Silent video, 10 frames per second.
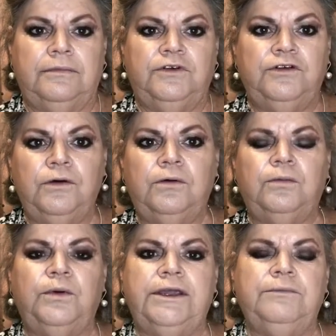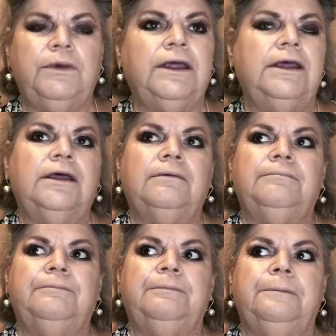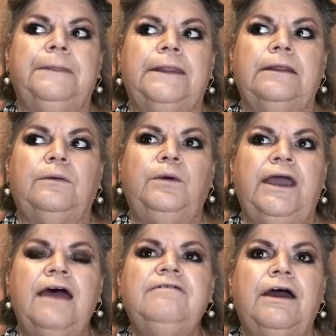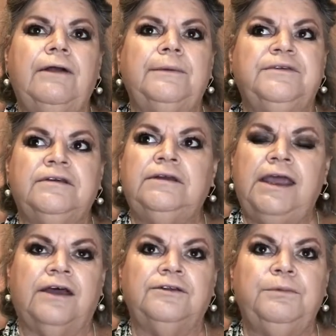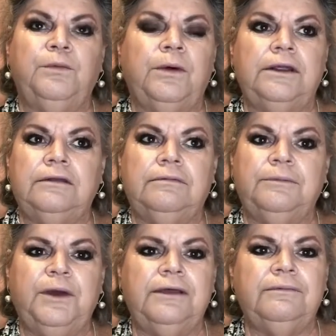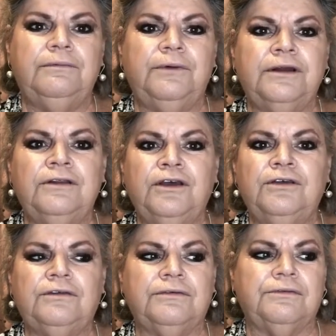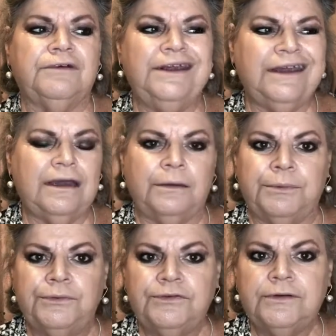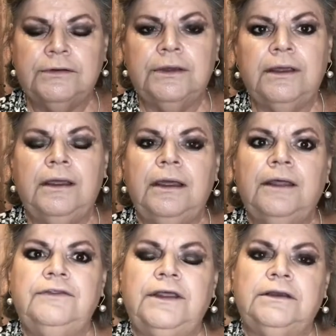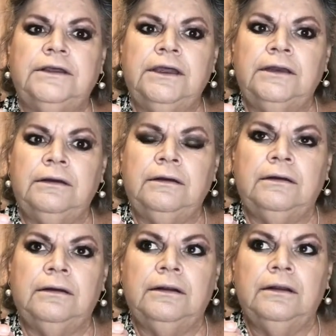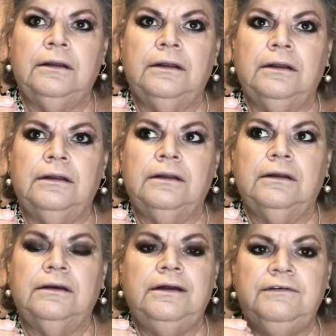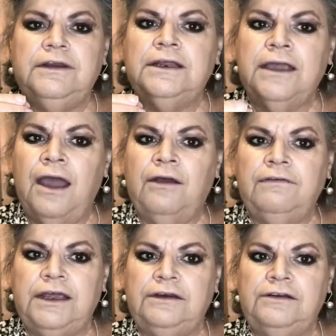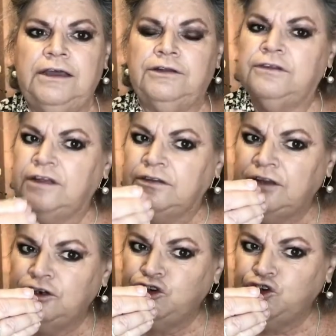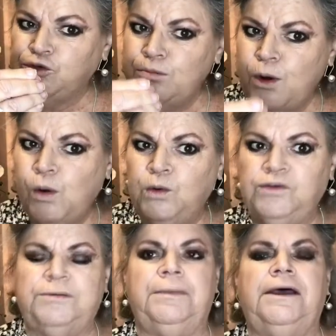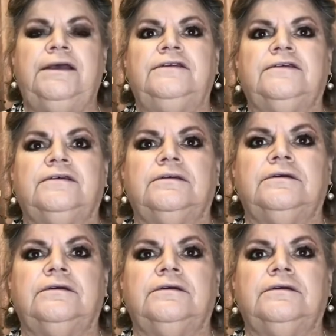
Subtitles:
Sure, we have our ups and downs, but we're one of those rare couples that can live in a caravan together, such a small space,